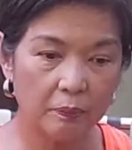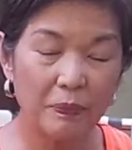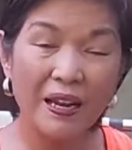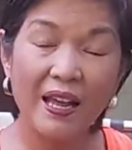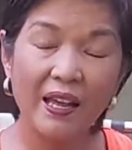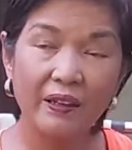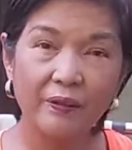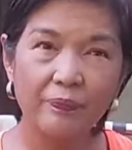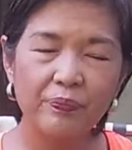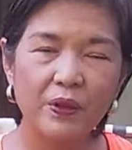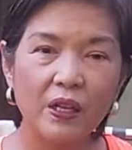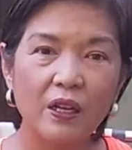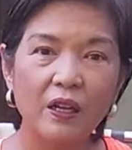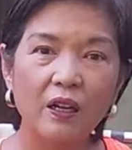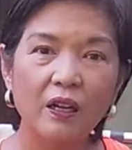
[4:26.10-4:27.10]
plan.
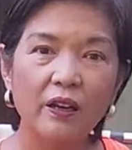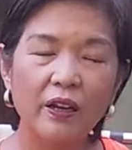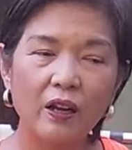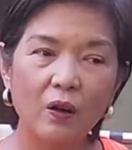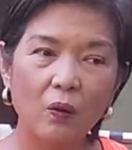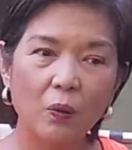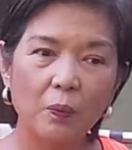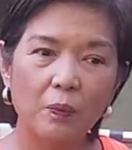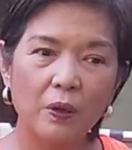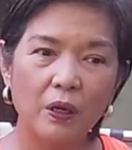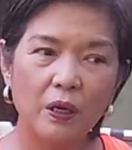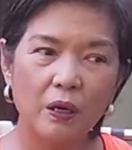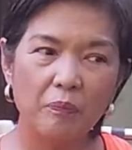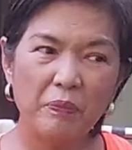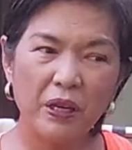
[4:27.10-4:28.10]
Now,
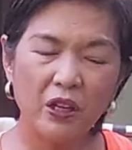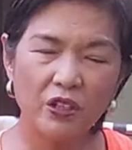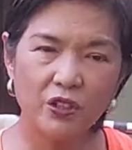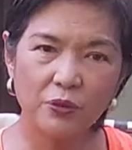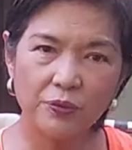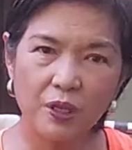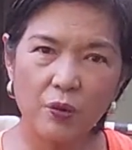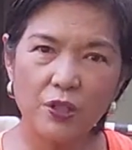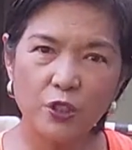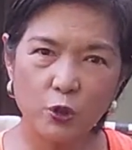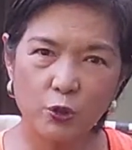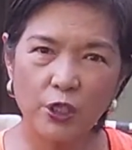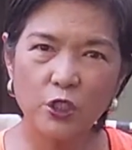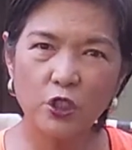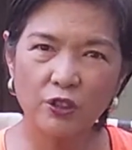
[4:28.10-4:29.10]
because of the
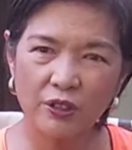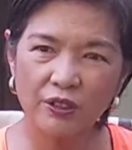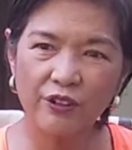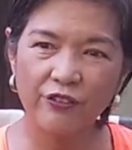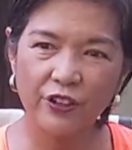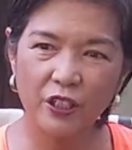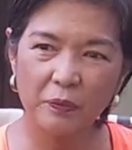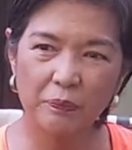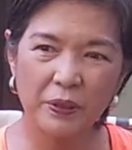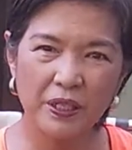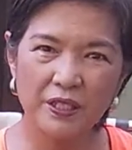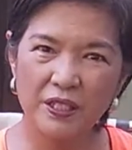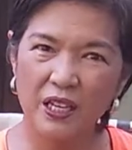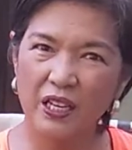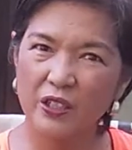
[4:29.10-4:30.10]
restriction in the
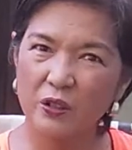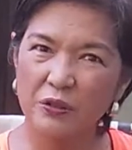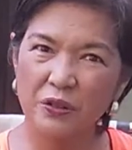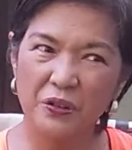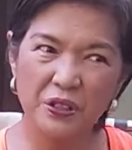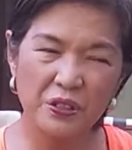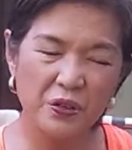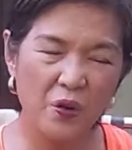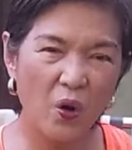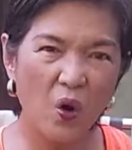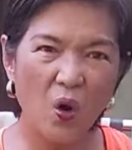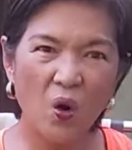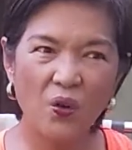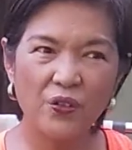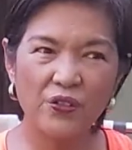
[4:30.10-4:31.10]
Philippines, I do not
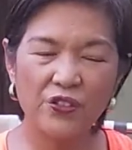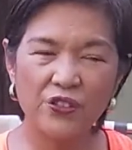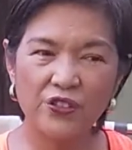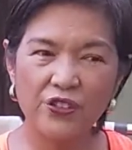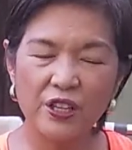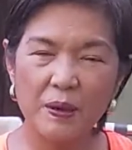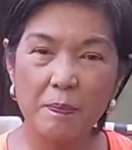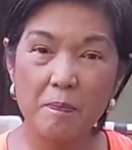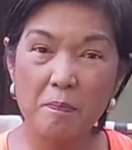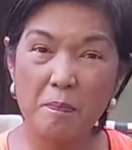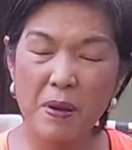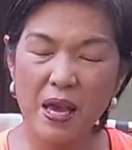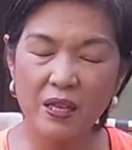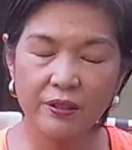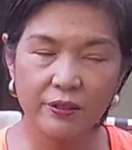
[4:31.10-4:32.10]
know the
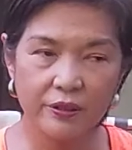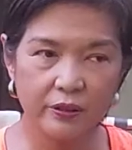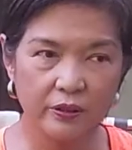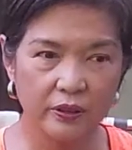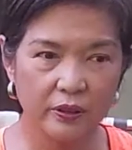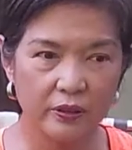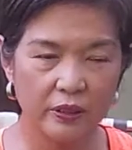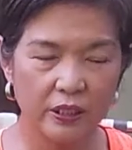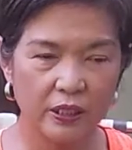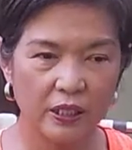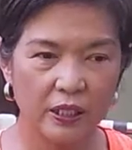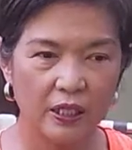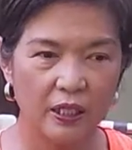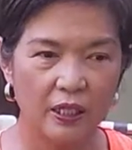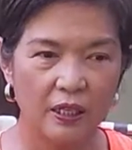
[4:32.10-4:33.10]
method,
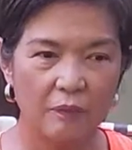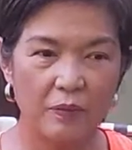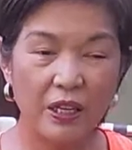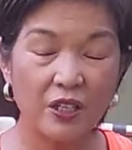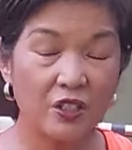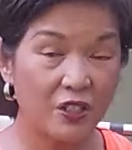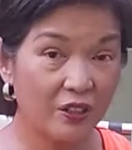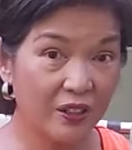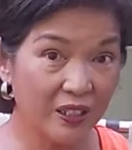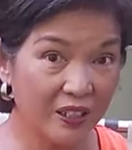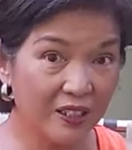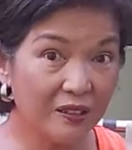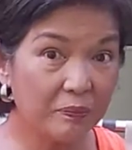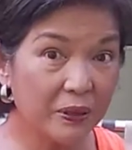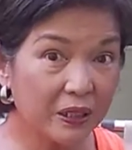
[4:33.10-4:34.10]
because they're a
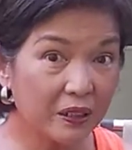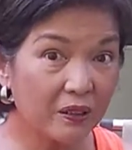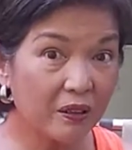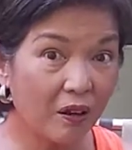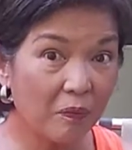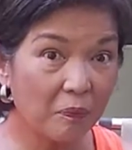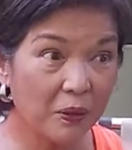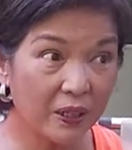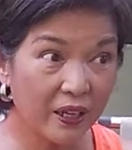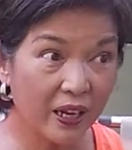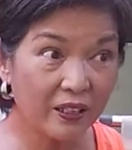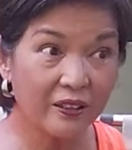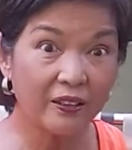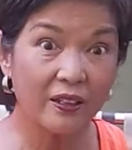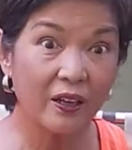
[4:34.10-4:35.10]
little bit
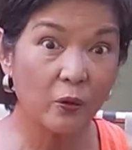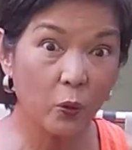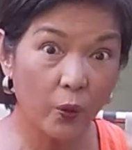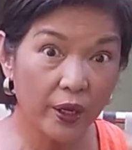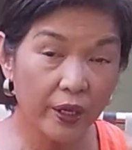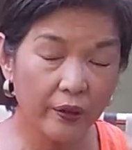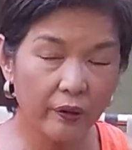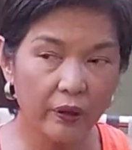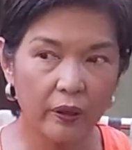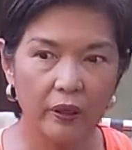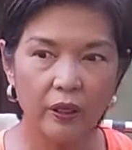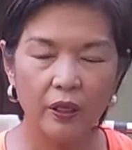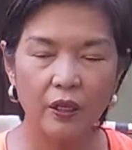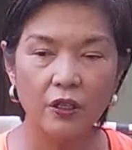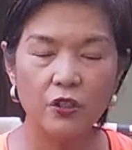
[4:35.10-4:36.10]
complicated and weird.
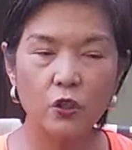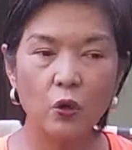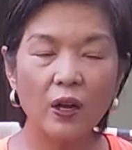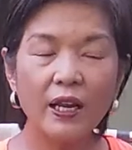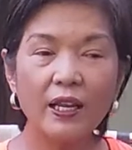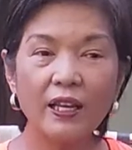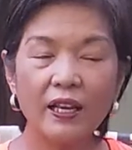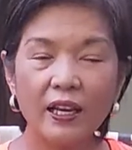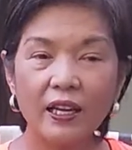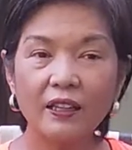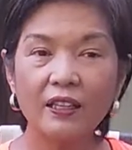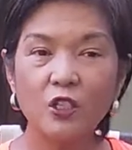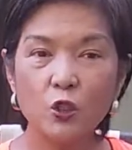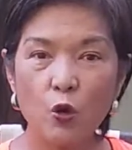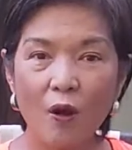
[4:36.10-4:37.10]
So I
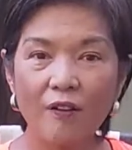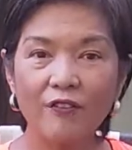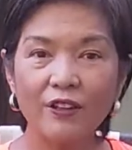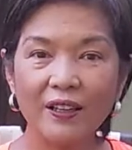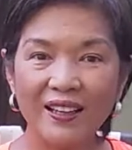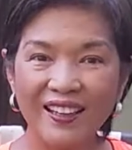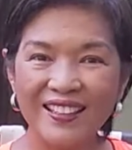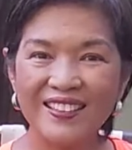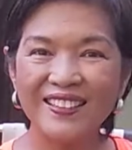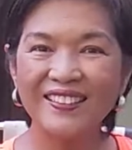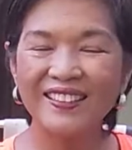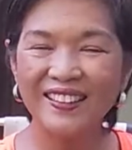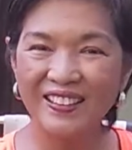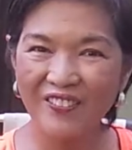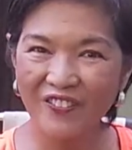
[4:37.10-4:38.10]
got a travel
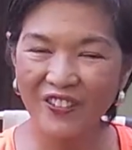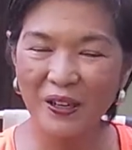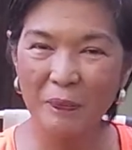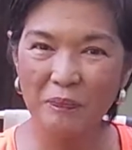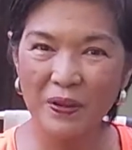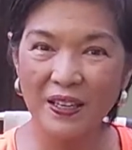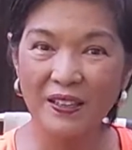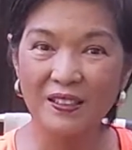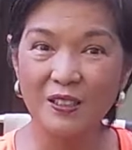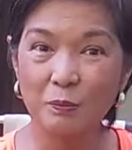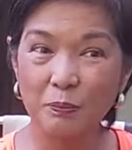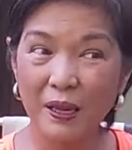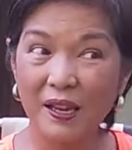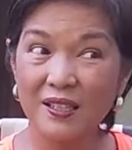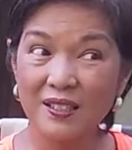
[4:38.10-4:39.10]
agent in the Philippines,
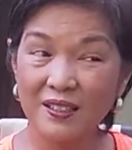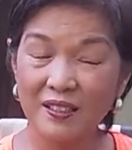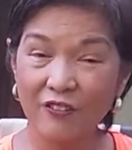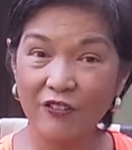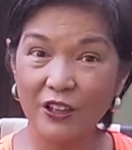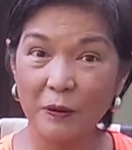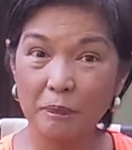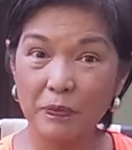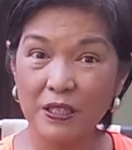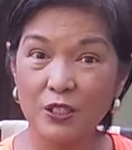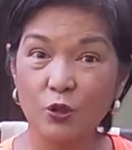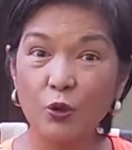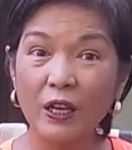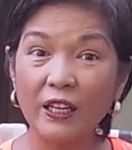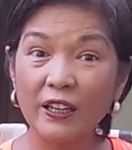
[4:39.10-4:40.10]
based in the
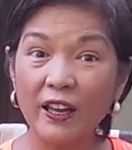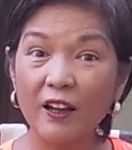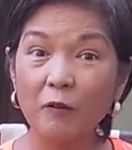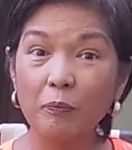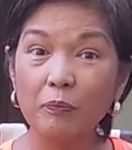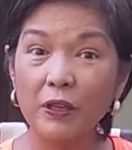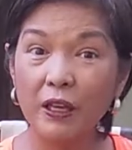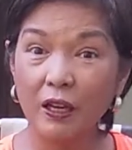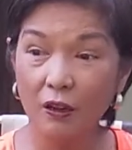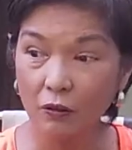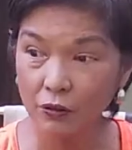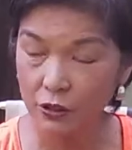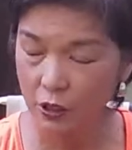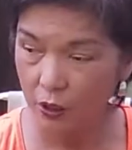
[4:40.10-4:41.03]
Philippines, who can help me out